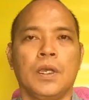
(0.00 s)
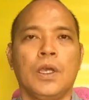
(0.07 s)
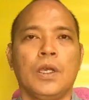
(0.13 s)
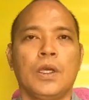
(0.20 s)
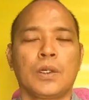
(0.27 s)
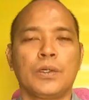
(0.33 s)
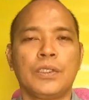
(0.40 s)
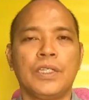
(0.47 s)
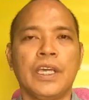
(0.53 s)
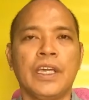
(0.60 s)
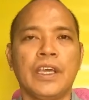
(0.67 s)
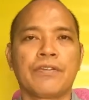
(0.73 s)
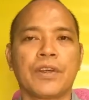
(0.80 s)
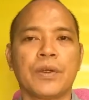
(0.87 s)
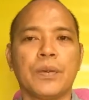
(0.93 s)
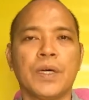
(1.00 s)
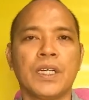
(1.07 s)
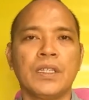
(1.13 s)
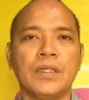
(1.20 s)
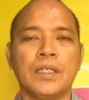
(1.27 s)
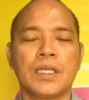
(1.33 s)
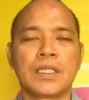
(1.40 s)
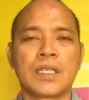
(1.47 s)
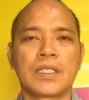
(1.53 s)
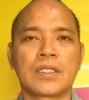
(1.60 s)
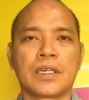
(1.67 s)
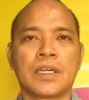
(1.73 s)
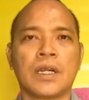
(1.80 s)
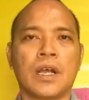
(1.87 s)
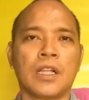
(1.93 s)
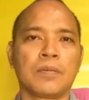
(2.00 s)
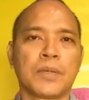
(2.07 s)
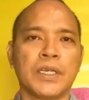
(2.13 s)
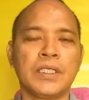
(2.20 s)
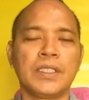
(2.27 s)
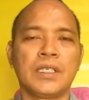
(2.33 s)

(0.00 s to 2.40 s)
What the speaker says: Good day everyone, this is Sir Albert.